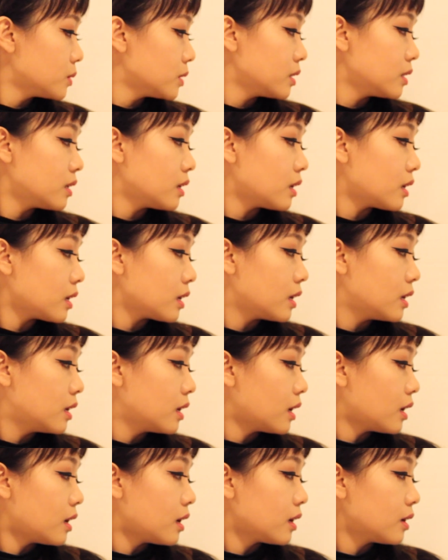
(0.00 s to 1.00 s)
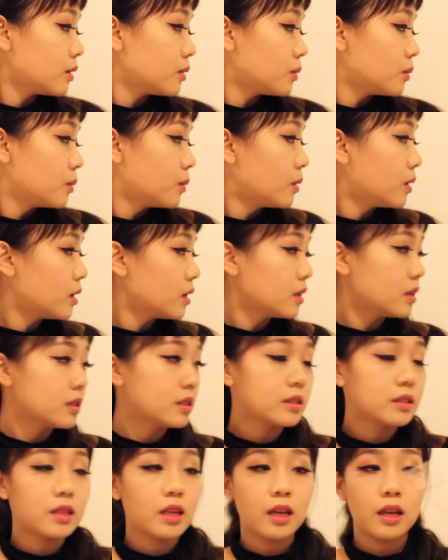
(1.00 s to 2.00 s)
one that I got
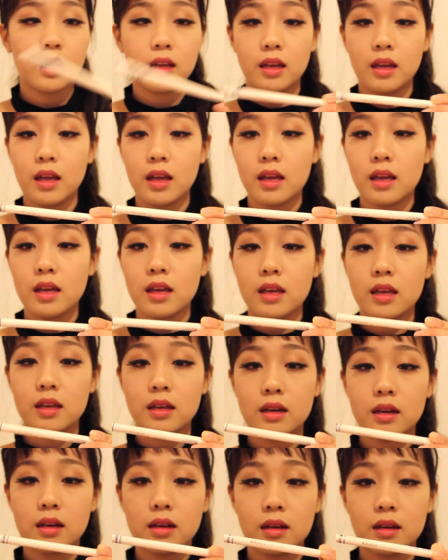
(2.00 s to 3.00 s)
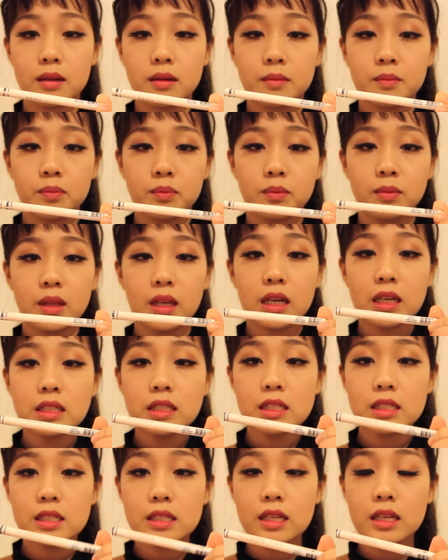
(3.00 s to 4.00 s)
was a
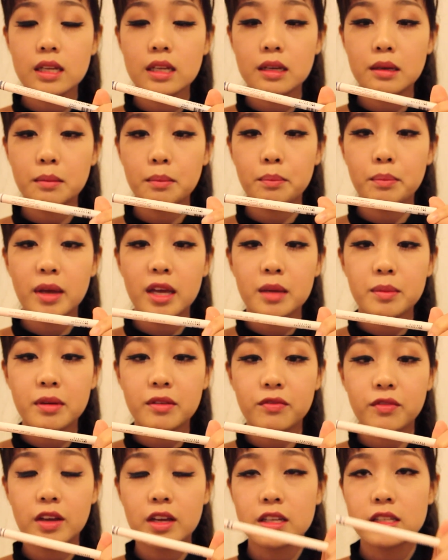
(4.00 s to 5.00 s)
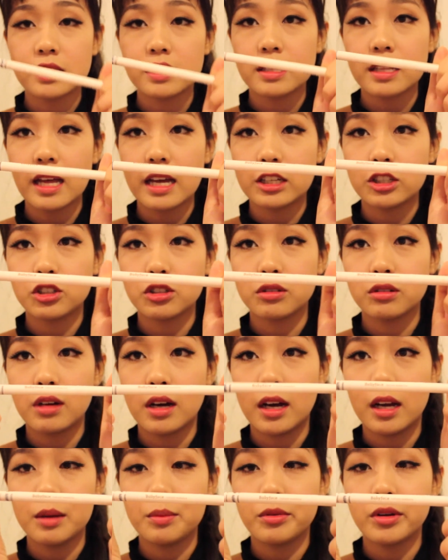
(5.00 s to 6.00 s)
It's Skin BABYFACE Natural
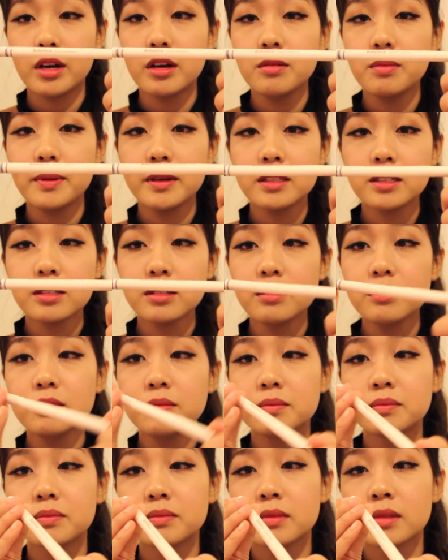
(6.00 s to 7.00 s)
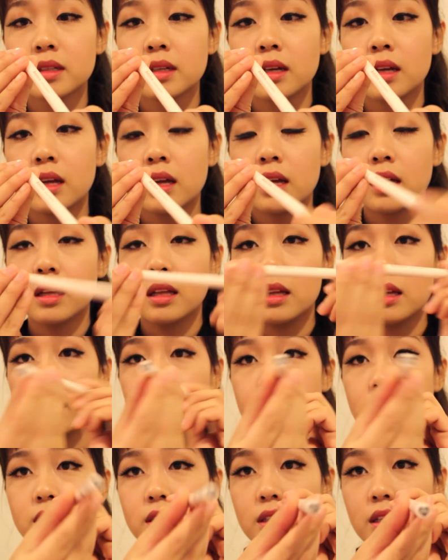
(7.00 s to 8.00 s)
Eyebrow Pencil.
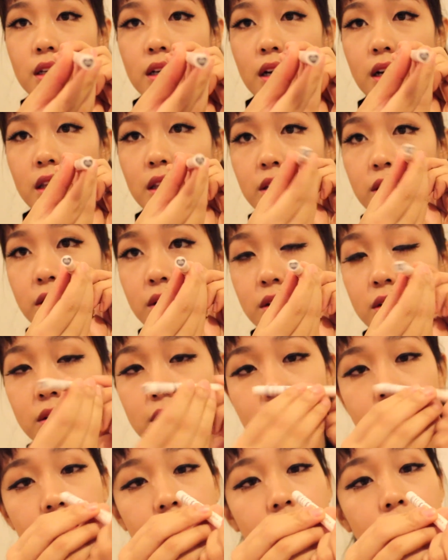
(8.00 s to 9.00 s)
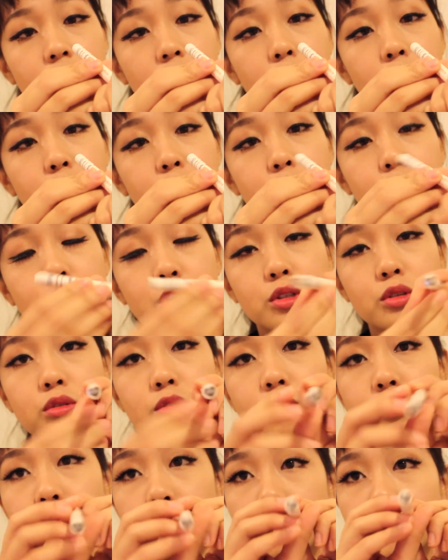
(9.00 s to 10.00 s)
It's in the color number
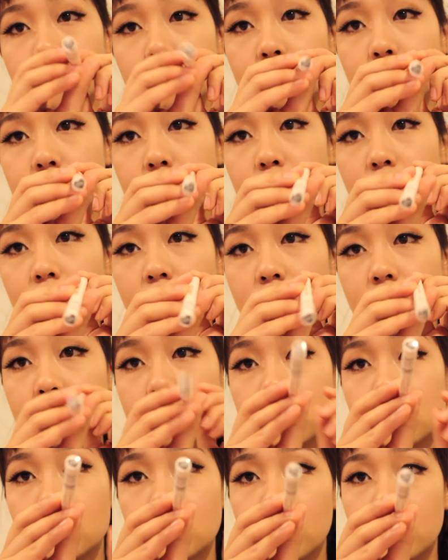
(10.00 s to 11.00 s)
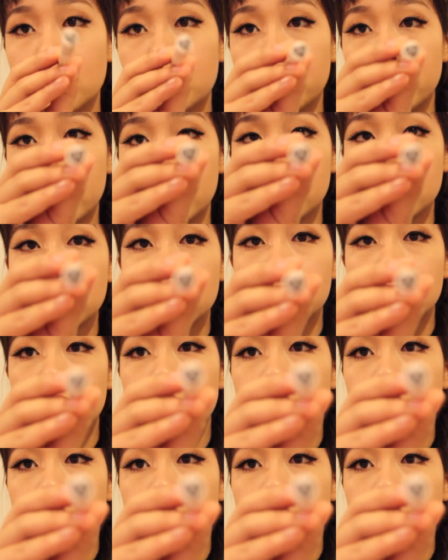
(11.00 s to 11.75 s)
2. I think it's dark brown.